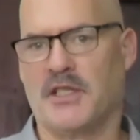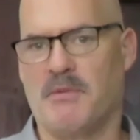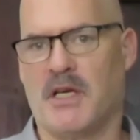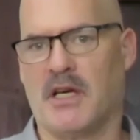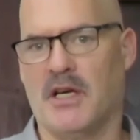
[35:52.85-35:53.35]
is
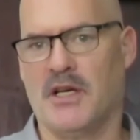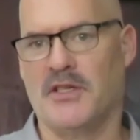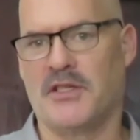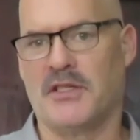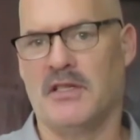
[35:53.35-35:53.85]

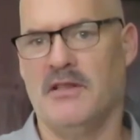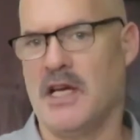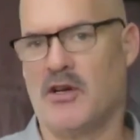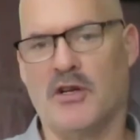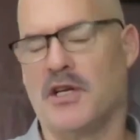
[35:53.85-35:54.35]
because
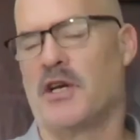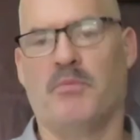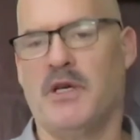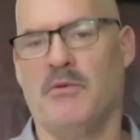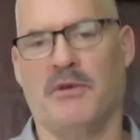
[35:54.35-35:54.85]
they couldn't
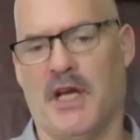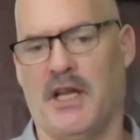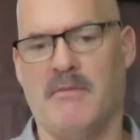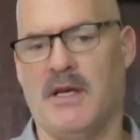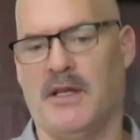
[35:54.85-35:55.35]
compete with
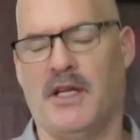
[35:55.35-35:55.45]
that Hemi.